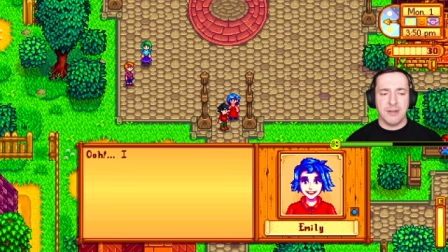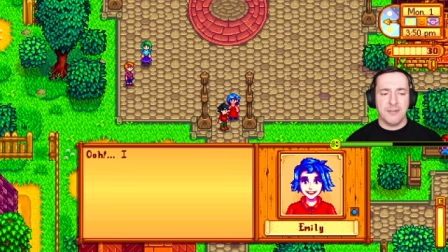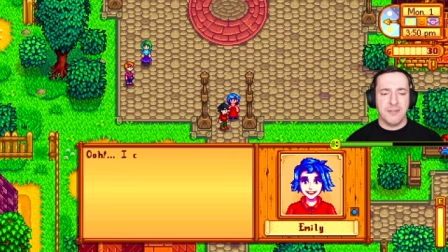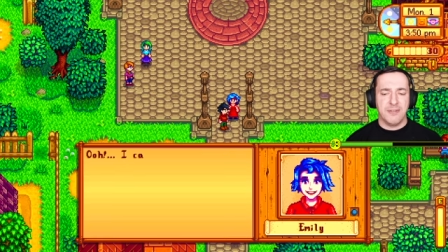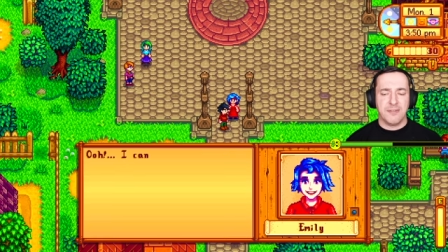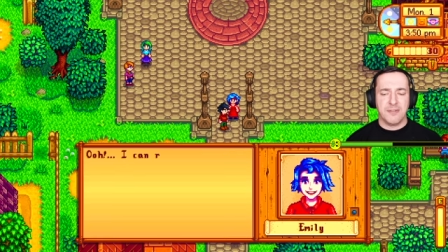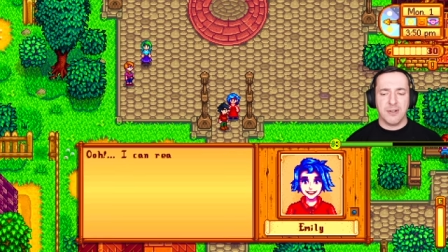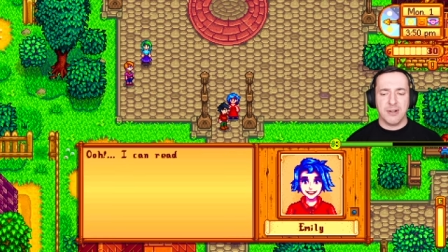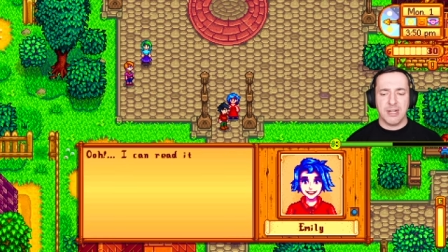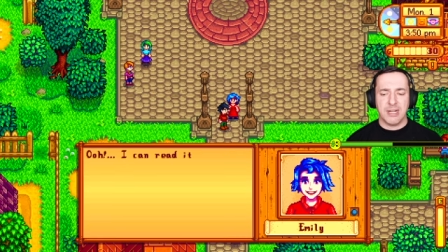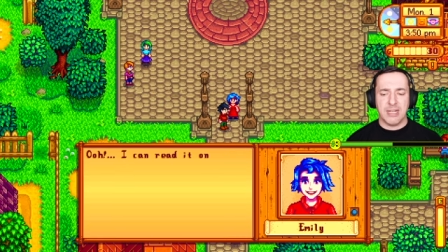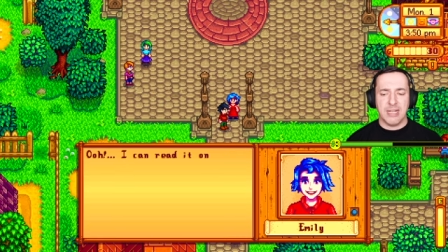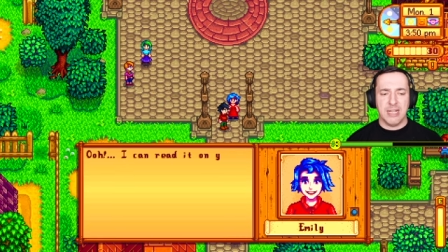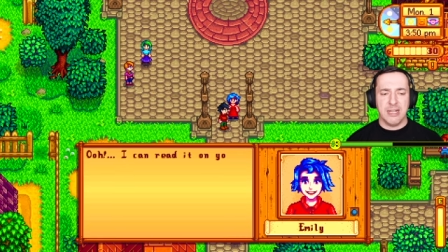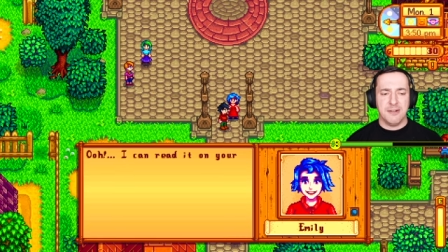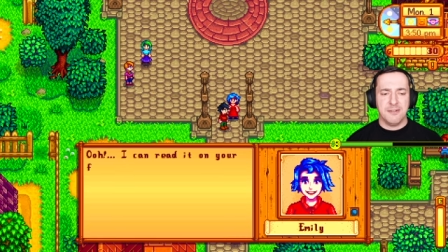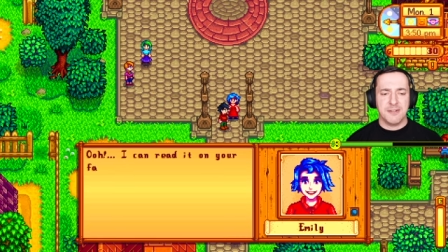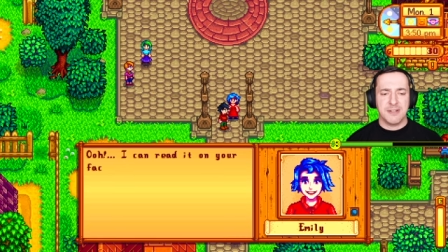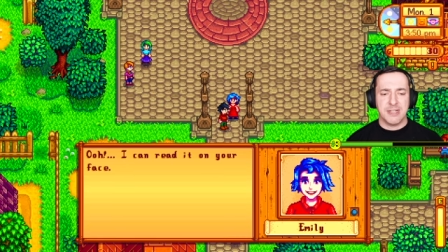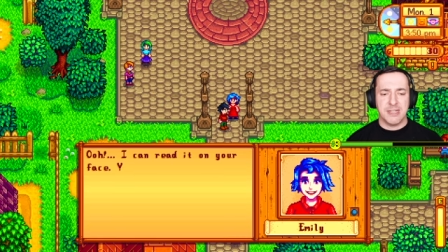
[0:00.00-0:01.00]
if you've got a
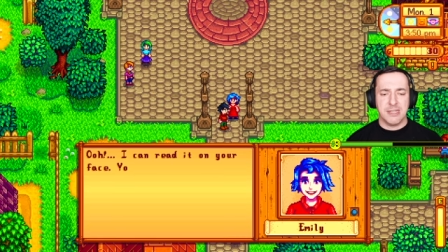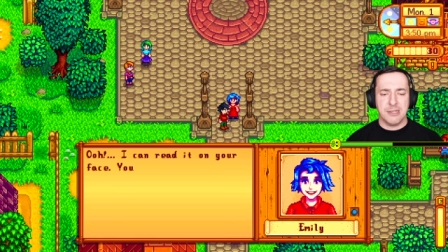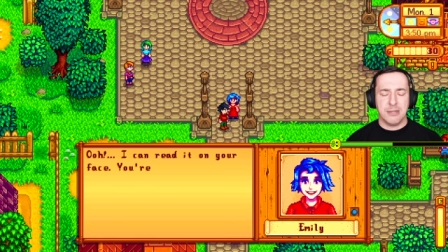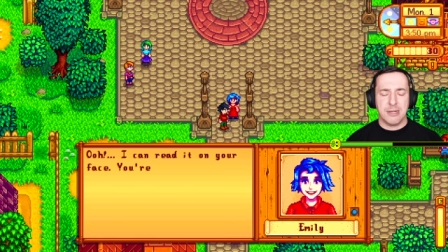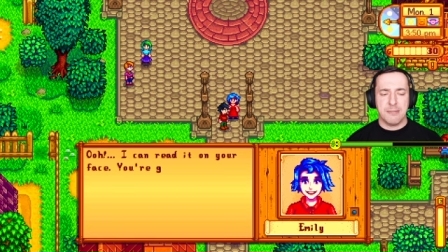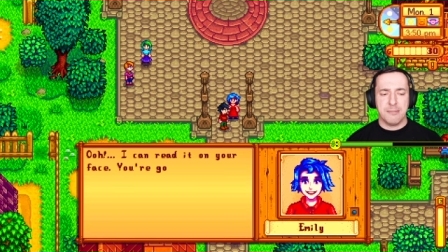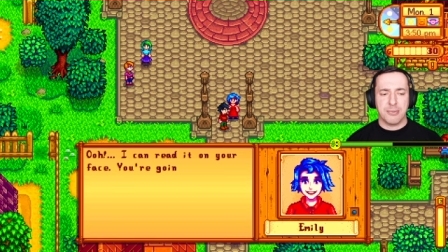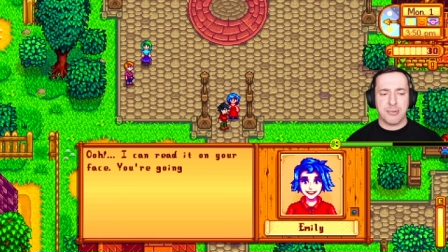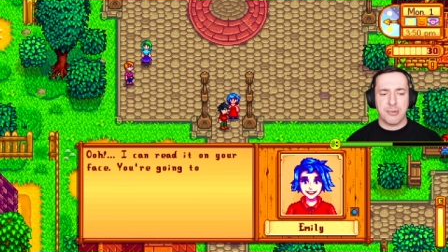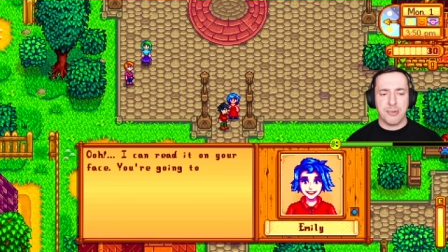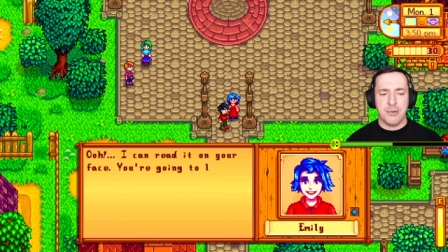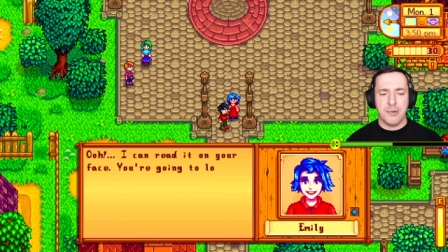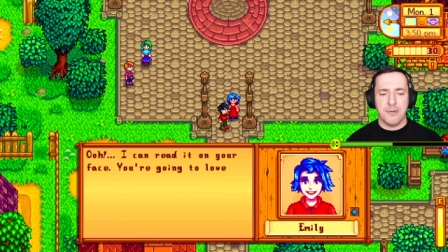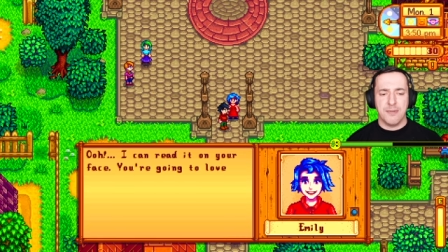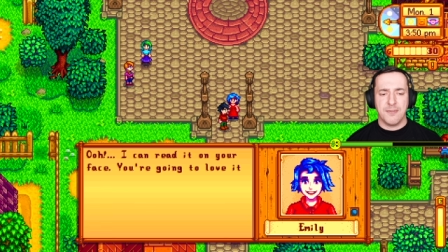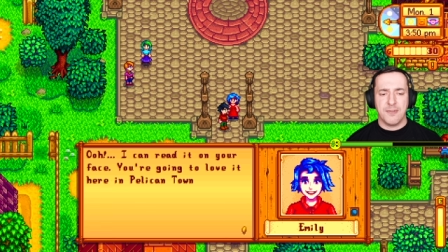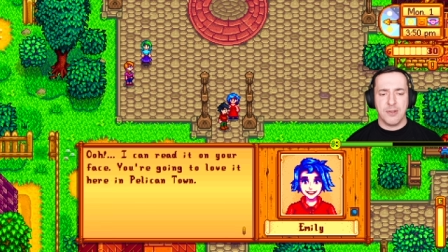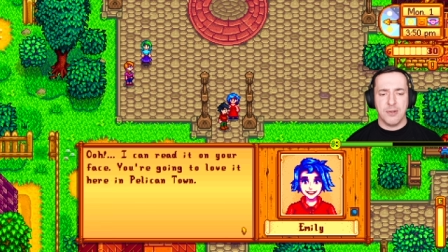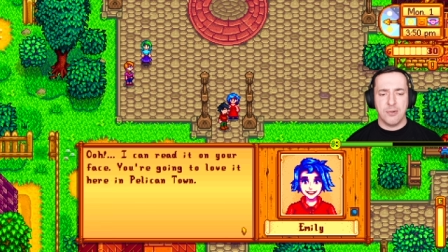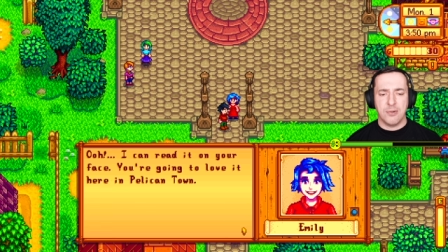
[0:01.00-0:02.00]
gift, and you'll
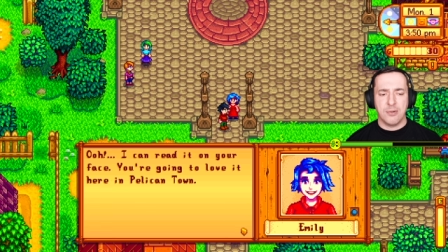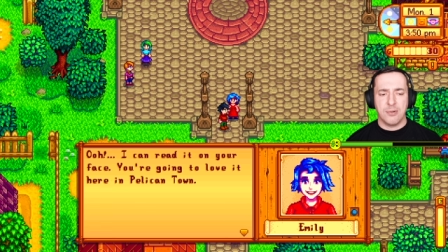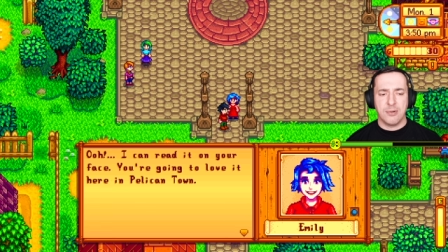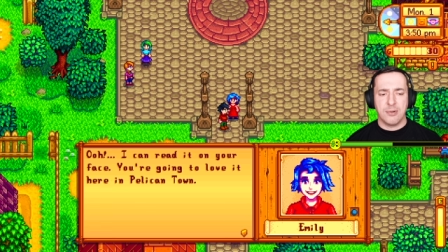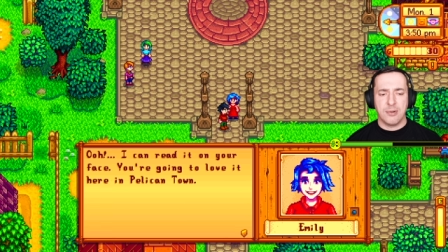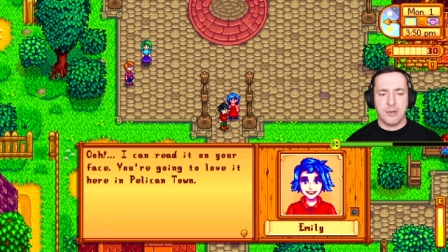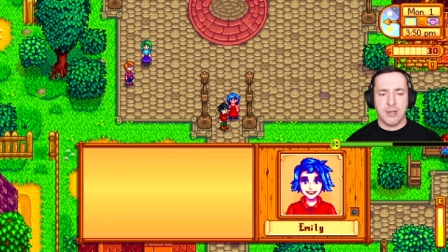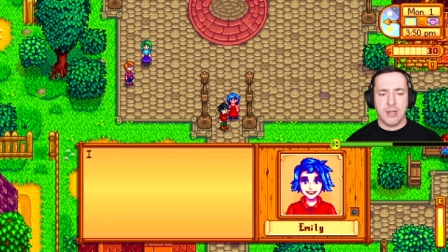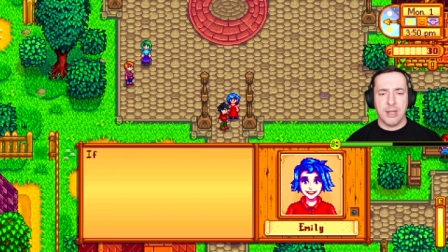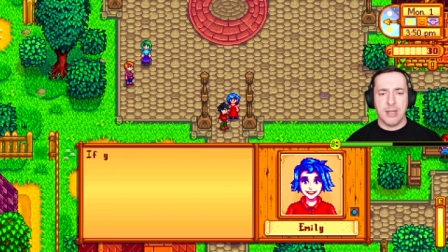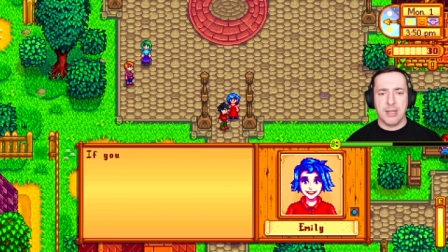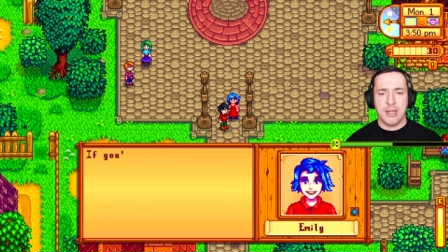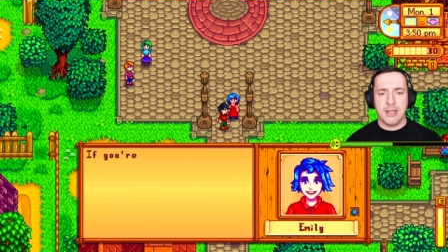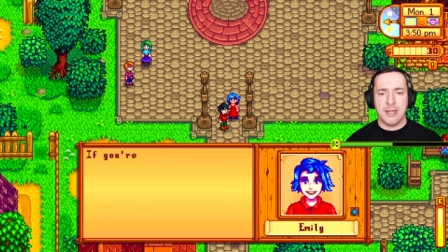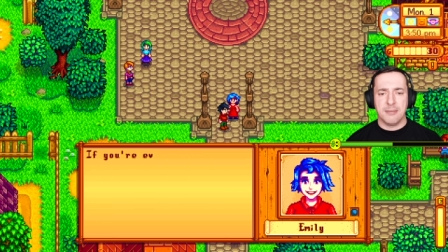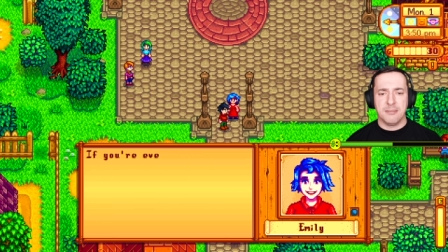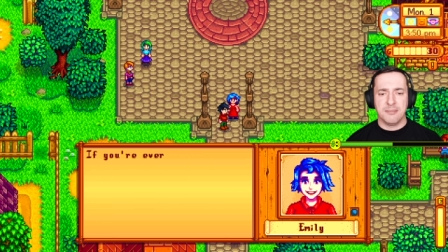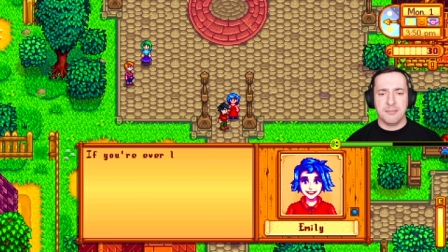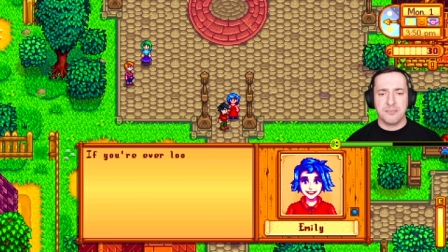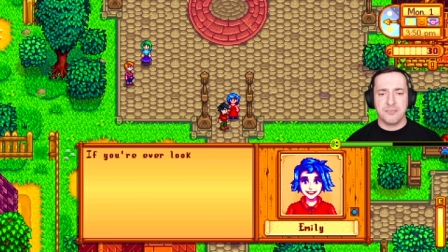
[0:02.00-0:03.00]
improve your
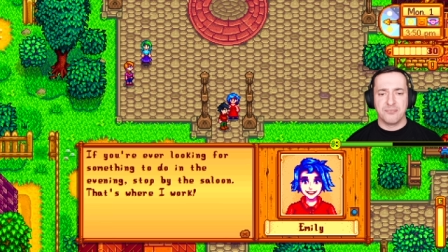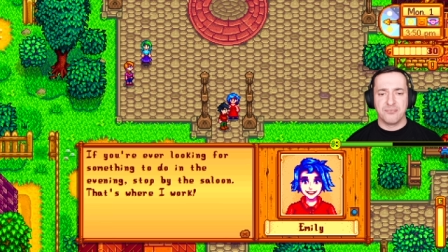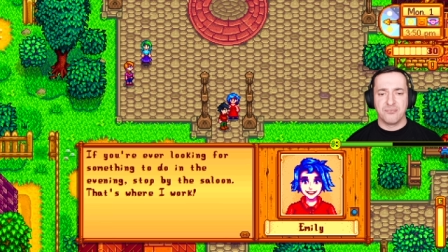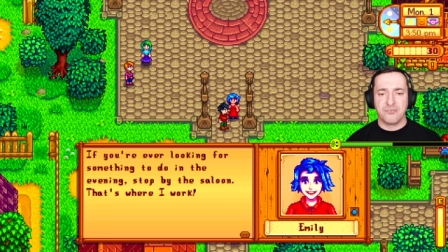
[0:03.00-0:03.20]
um,